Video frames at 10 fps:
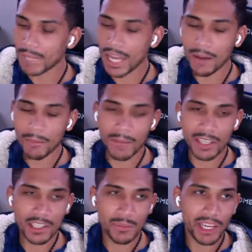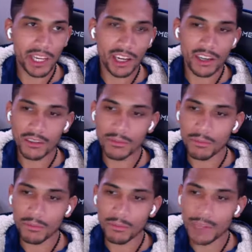yeah, message me here,
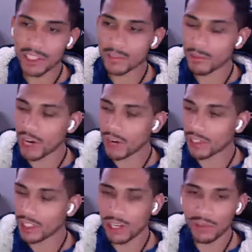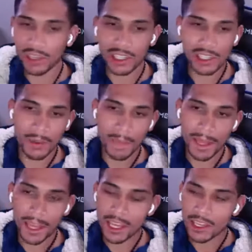message me privately, whatever it is.
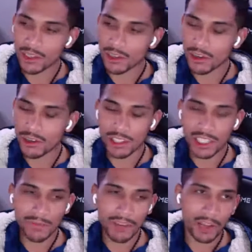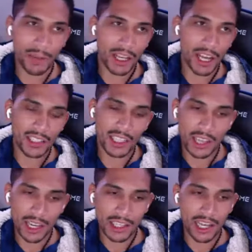You'll just keep following my
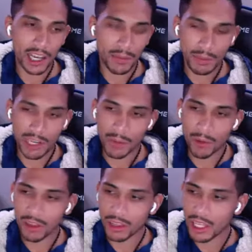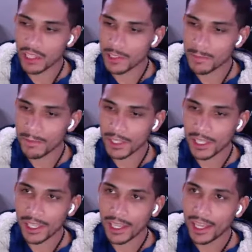content as I put out more things.
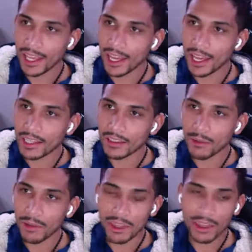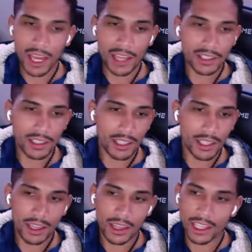And with that,
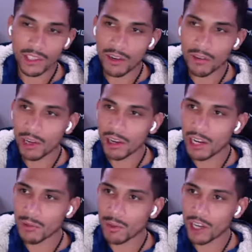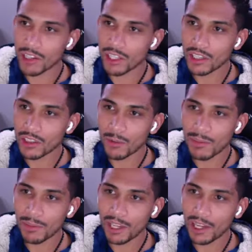thank you everyone, anyone watching the
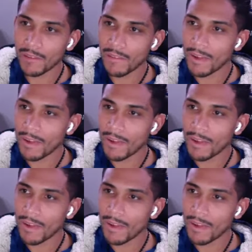replay.